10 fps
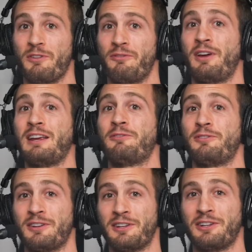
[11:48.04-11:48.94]
faint
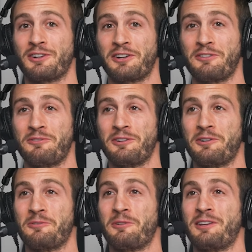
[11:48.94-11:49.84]
feeling you're going to
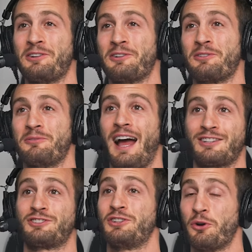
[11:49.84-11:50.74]
feel when you're
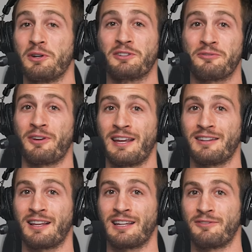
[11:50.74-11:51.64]
actually going to
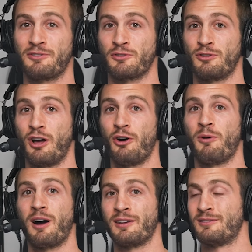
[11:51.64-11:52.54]
faint, like if you're low
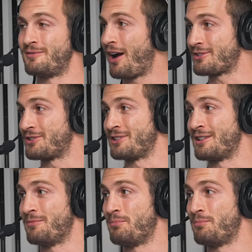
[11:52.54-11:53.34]
on oxygen,